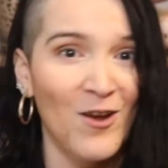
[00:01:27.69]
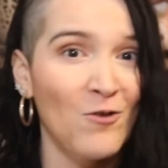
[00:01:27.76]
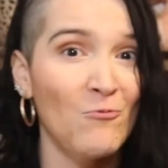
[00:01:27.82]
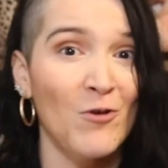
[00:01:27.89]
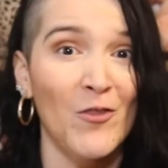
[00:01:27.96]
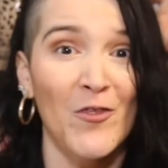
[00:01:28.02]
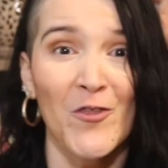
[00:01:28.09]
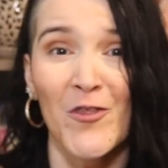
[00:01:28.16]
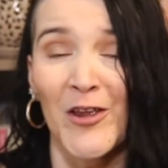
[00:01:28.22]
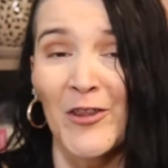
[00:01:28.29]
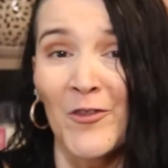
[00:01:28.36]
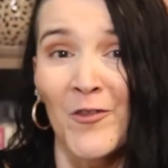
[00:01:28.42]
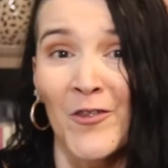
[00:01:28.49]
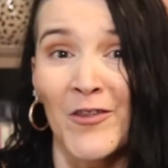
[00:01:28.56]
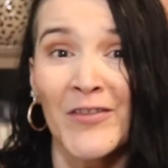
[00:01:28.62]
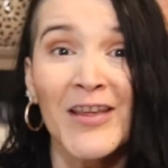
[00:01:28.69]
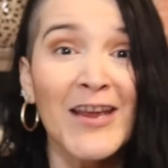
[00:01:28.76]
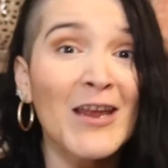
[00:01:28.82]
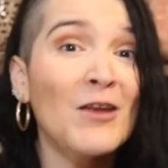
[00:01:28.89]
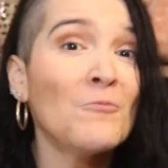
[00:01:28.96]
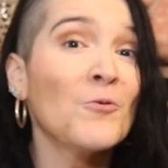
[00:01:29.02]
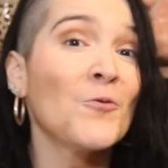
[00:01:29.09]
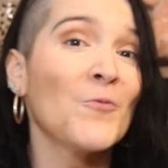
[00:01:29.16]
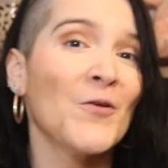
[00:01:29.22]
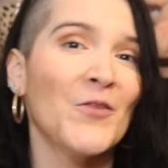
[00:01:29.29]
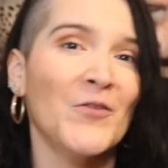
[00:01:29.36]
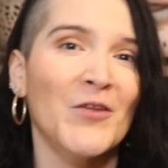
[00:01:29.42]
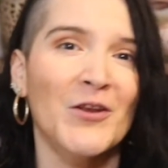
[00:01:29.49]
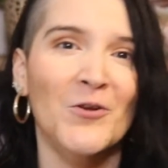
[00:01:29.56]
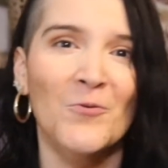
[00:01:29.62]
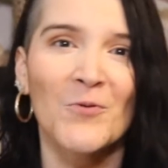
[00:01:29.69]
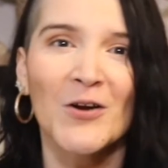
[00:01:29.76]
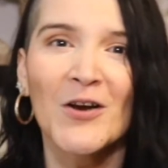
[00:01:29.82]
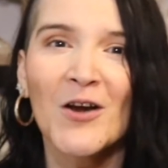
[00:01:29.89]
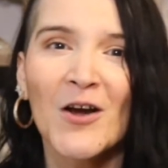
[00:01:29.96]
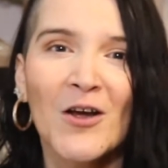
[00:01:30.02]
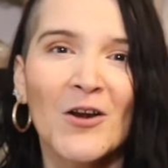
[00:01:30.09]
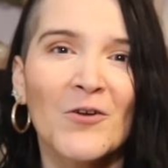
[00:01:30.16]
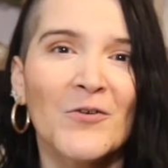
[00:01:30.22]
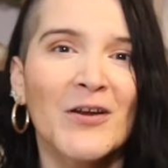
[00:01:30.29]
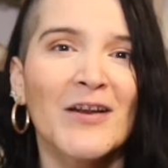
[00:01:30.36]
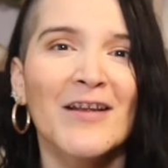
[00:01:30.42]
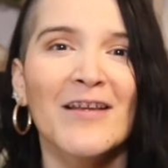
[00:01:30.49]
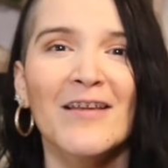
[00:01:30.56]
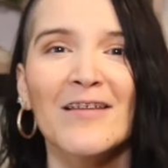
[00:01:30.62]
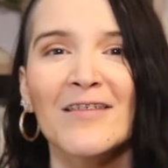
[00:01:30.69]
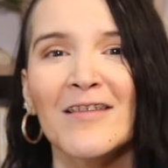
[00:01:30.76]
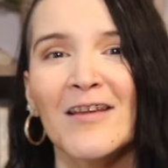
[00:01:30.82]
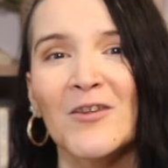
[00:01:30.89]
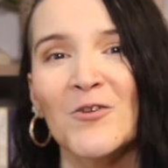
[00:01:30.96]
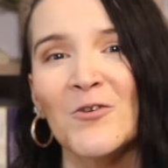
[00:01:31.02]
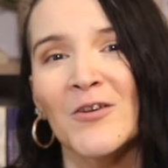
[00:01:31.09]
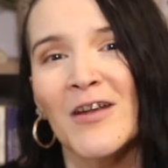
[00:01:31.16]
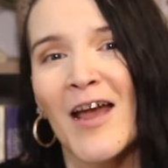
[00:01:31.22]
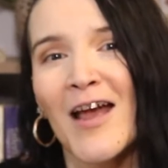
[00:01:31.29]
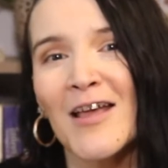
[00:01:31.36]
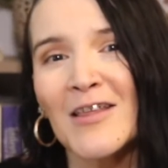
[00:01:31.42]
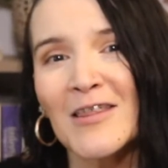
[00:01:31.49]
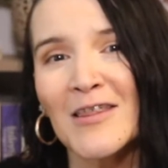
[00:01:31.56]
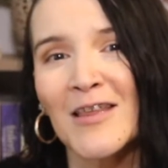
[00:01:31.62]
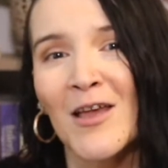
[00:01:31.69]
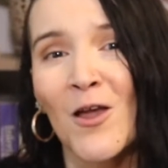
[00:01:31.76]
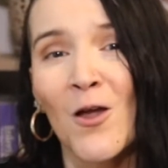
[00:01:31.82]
whether they know the name or whether they know what color it is. And you can ask